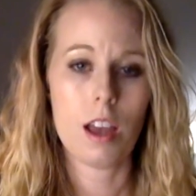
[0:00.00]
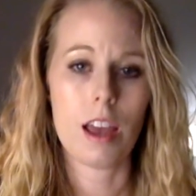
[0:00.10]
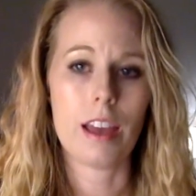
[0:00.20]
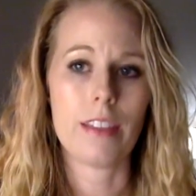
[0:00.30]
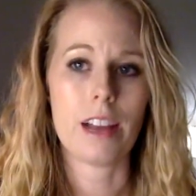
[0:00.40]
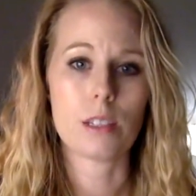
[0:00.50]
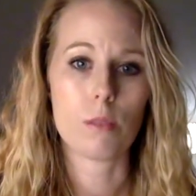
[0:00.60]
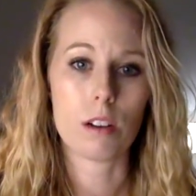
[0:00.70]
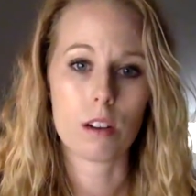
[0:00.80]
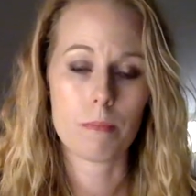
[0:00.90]
And that's
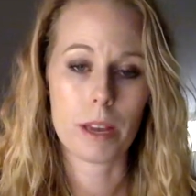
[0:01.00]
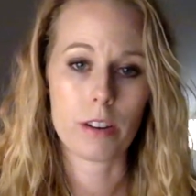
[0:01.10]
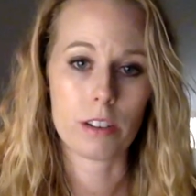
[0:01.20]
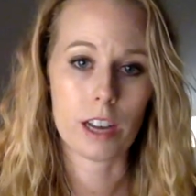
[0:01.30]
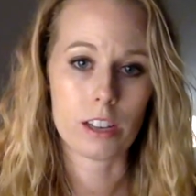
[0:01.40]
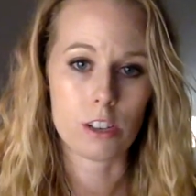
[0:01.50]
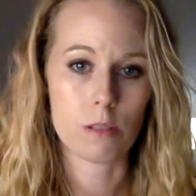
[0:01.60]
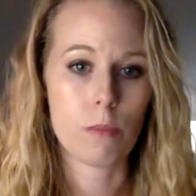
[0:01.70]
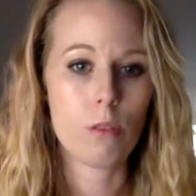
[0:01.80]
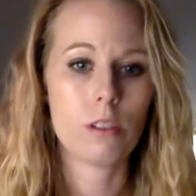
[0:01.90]
what made her catch
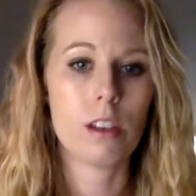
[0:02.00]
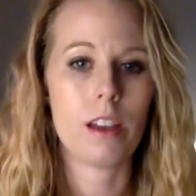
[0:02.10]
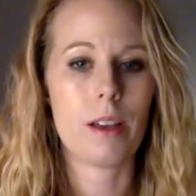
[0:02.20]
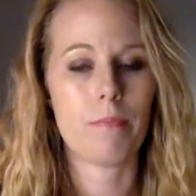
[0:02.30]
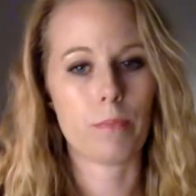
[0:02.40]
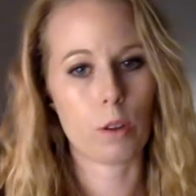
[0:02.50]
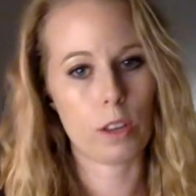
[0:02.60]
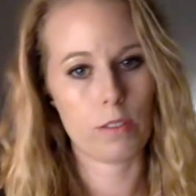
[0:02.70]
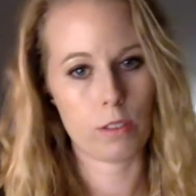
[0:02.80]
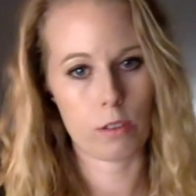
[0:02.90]
pneumonia, and
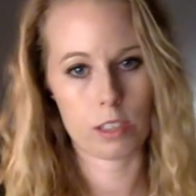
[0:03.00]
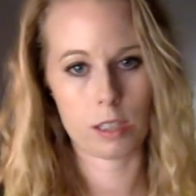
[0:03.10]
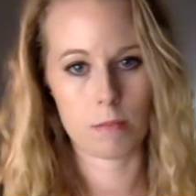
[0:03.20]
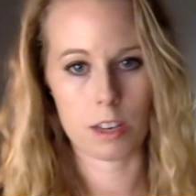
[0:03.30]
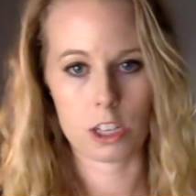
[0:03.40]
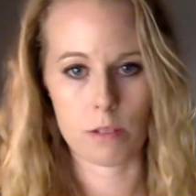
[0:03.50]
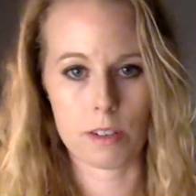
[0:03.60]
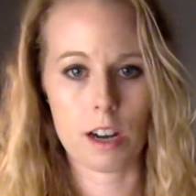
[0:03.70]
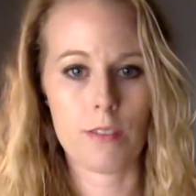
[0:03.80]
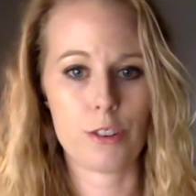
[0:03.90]
even though it seemed like she
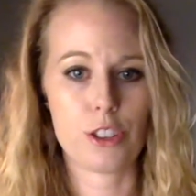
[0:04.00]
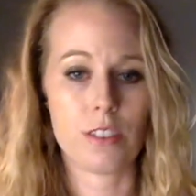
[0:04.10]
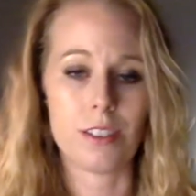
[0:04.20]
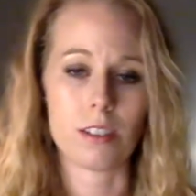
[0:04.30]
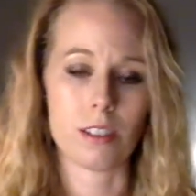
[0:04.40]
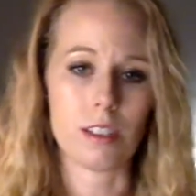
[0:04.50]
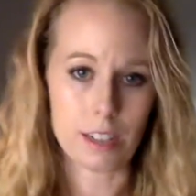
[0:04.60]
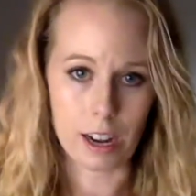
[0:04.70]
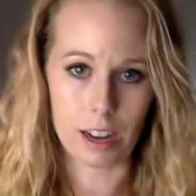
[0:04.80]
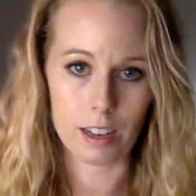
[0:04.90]
recovered, she eventually
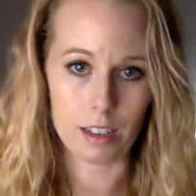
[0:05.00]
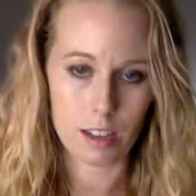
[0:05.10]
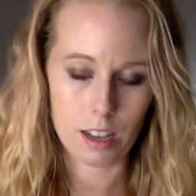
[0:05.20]
died.